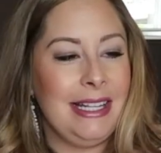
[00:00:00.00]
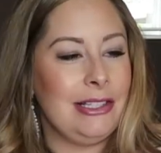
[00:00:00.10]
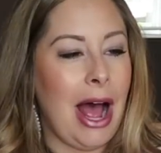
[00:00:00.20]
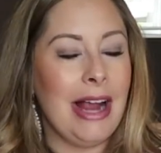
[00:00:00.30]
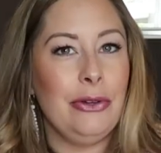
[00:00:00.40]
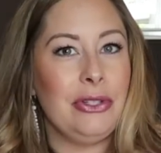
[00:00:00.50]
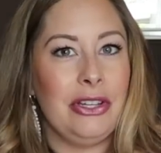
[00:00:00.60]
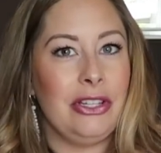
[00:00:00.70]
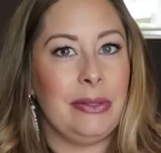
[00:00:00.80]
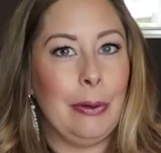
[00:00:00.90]
These, I use
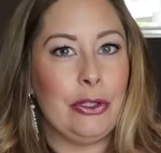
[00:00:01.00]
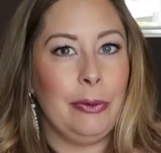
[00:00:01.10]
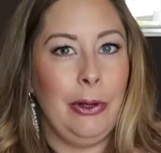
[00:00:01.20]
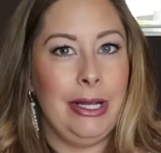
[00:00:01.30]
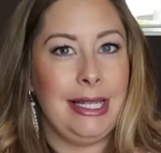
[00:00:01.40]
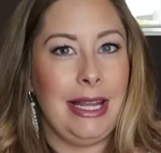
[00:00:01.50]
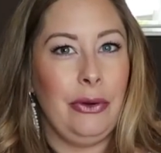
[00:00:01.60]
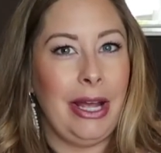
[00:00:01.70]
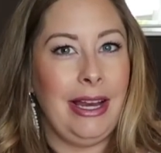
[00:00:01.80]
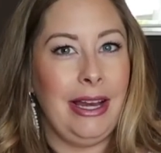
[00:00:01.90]
the disposable ones that
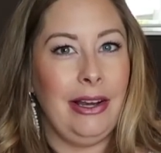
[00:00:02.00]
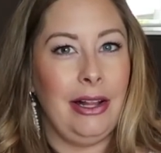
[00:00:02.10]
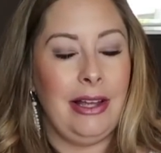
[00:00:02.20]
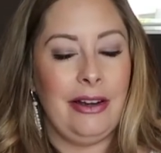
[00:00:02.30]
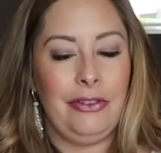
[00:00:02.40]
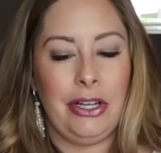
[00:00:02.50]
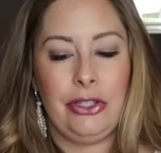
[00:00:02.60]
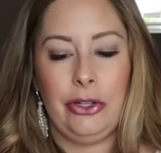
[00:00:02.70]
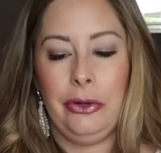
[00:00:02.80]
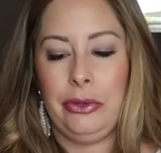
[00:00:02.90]
you get in a lot of
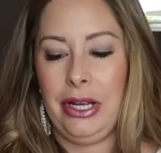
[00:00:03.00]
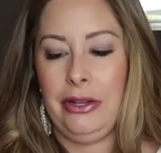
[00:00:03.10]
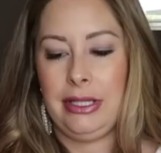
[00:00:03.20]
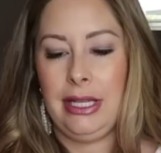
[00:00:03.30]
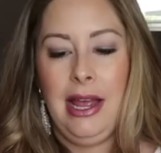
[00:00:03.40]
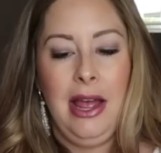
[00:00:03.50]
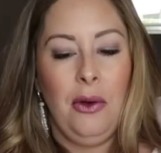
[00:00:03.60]
nicer hotels